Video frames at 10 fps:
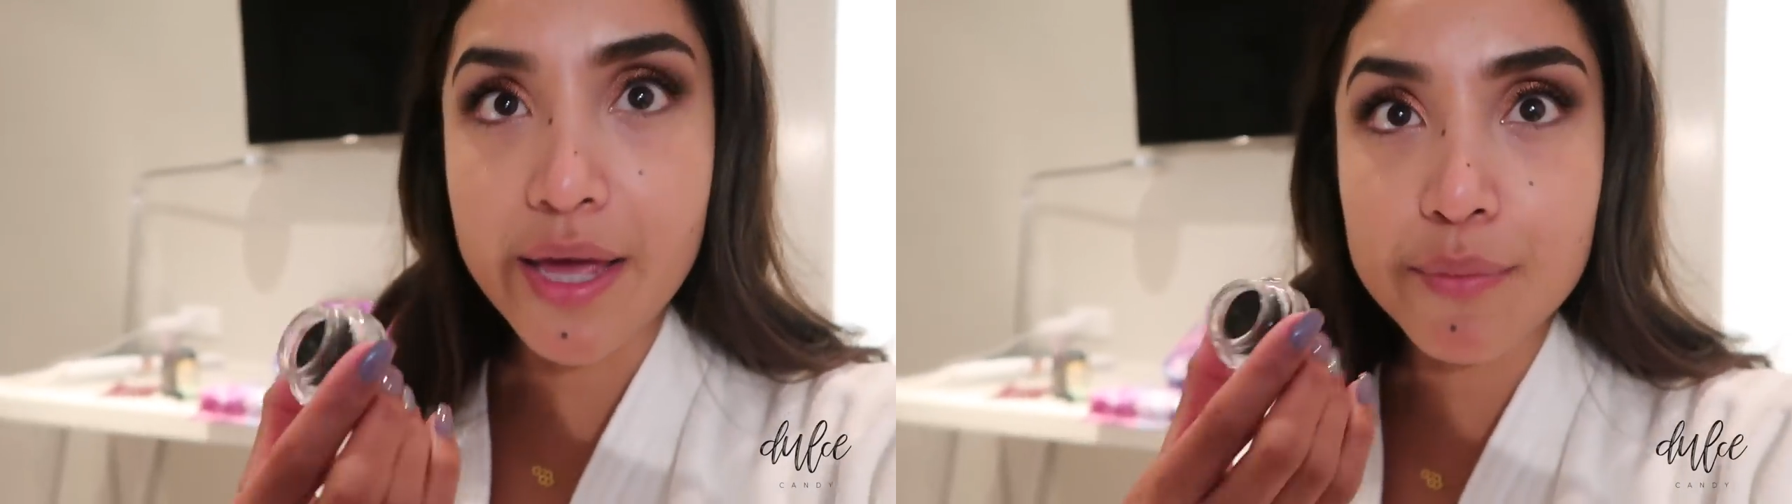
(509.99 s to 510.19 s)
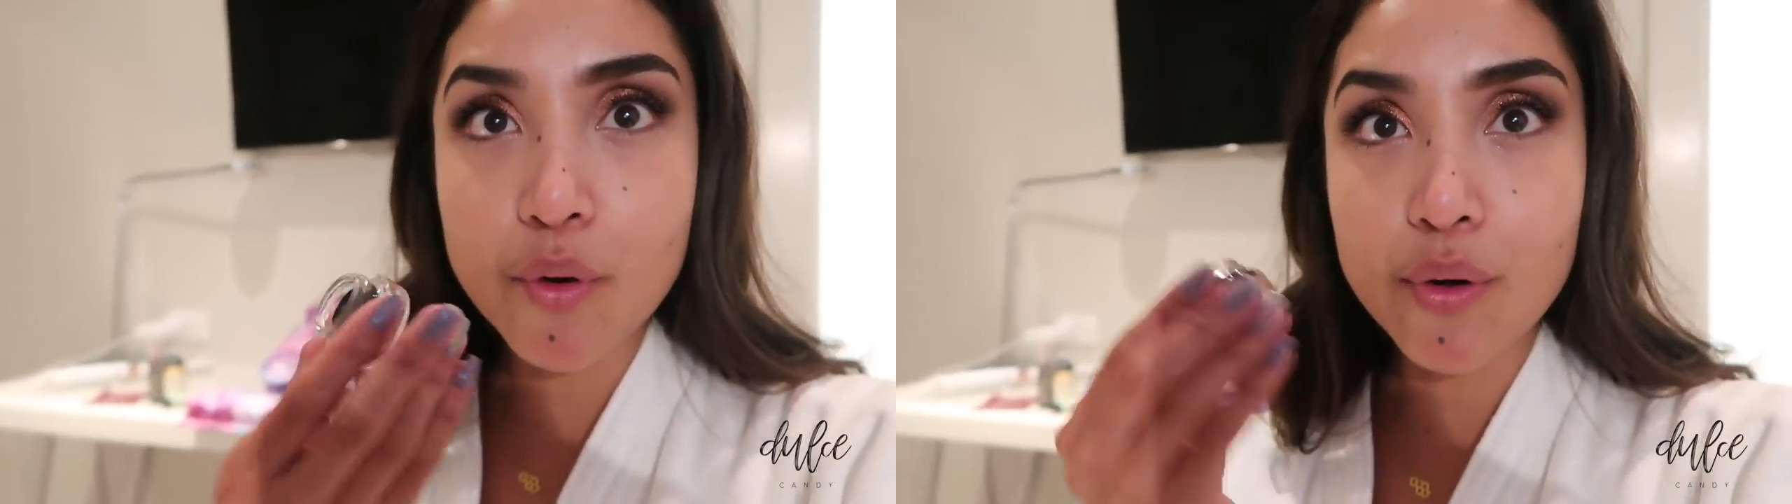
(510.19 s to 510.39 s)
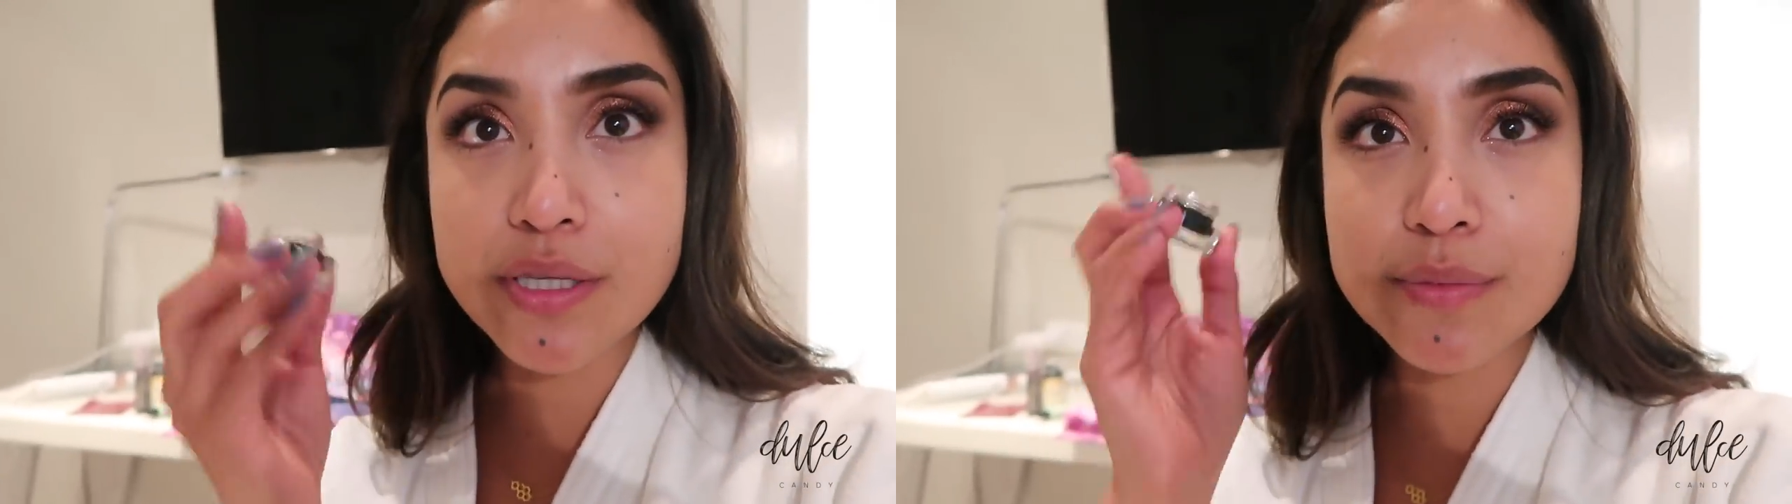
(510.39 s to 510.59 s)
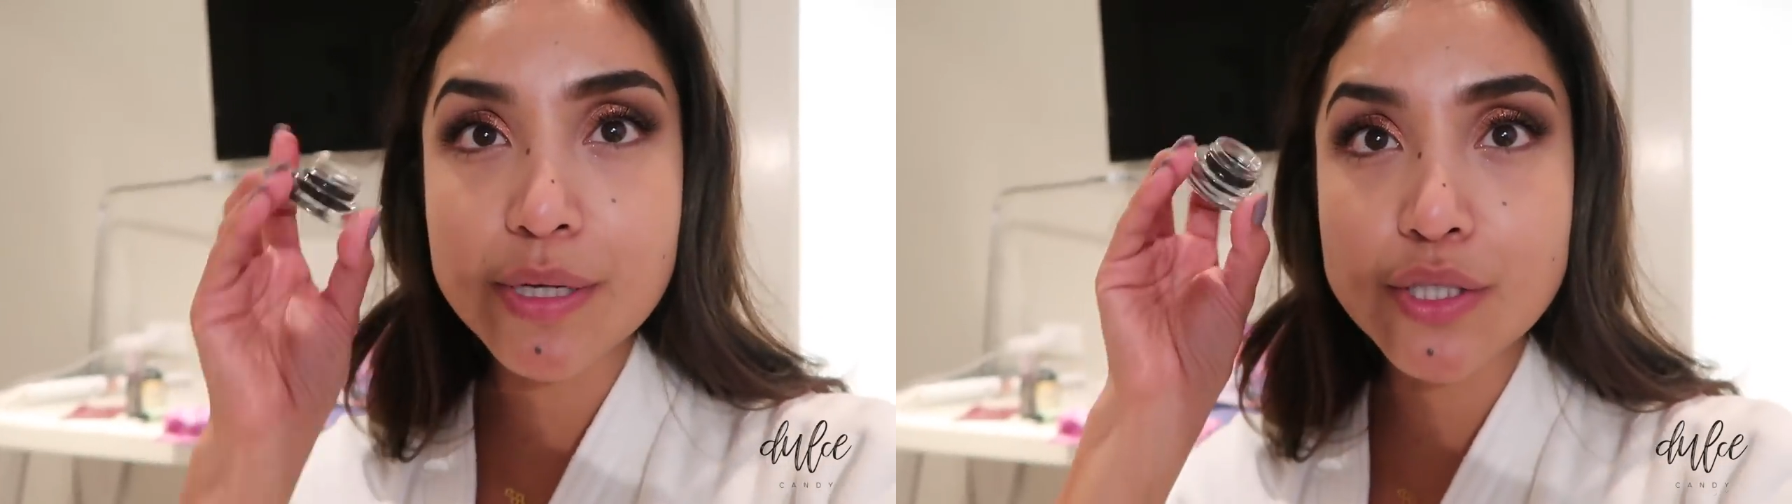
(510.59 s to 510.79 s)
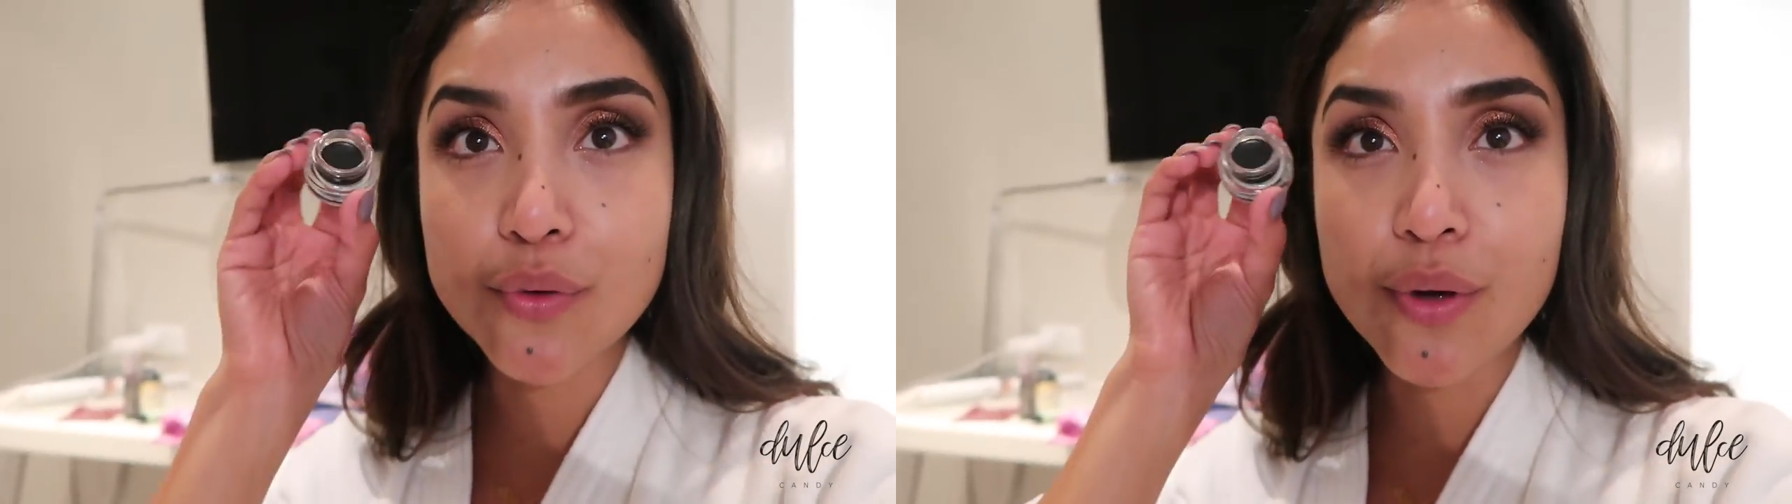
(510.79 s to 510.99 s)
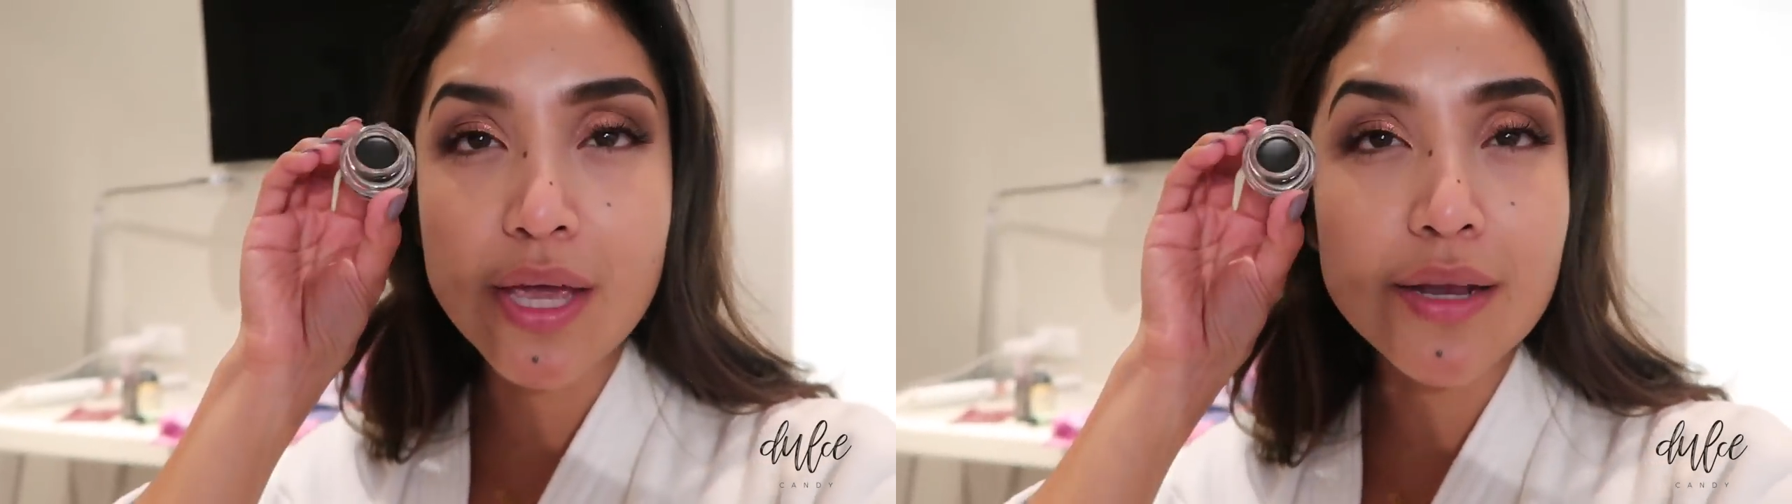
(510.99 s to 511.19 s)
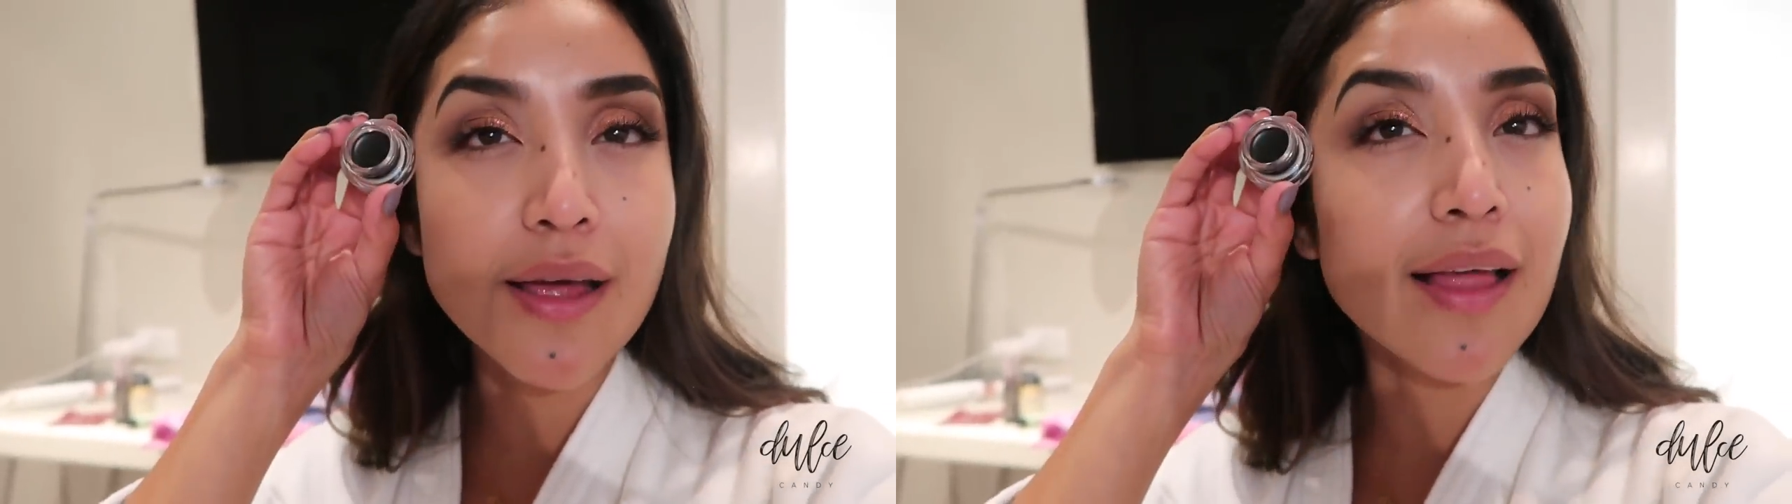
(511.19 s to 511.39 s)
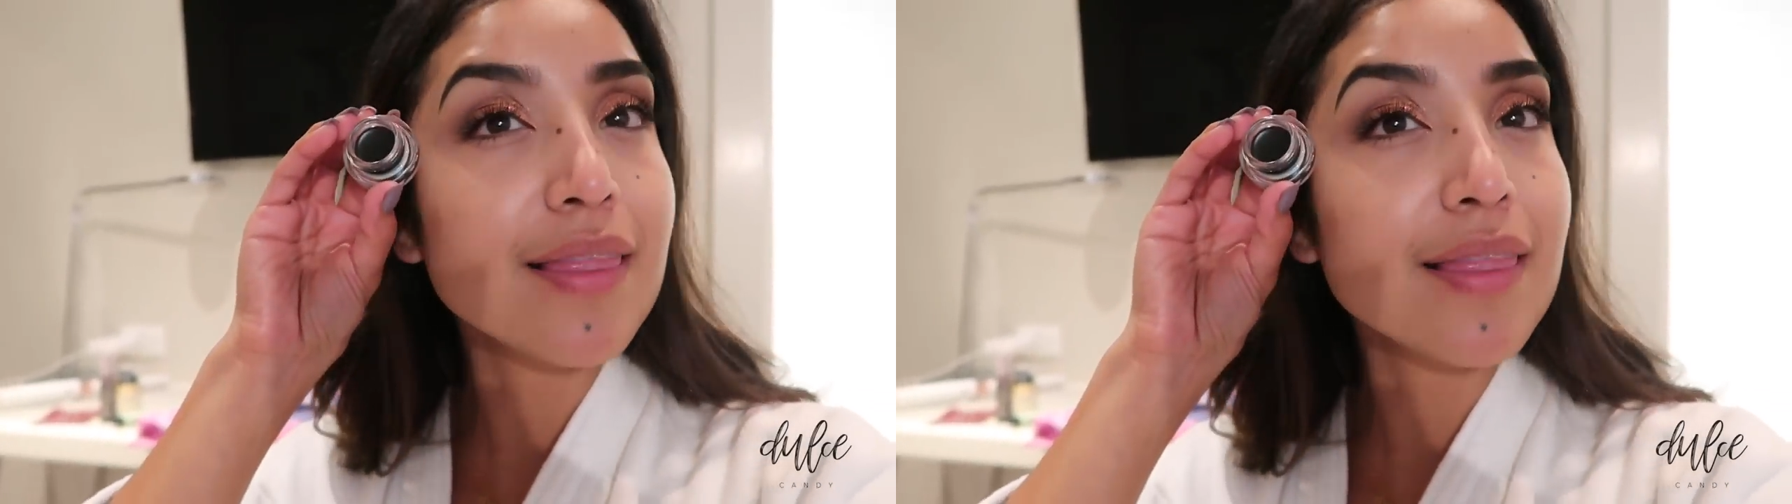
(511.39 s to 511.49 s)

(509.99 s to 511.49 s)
am going to be doing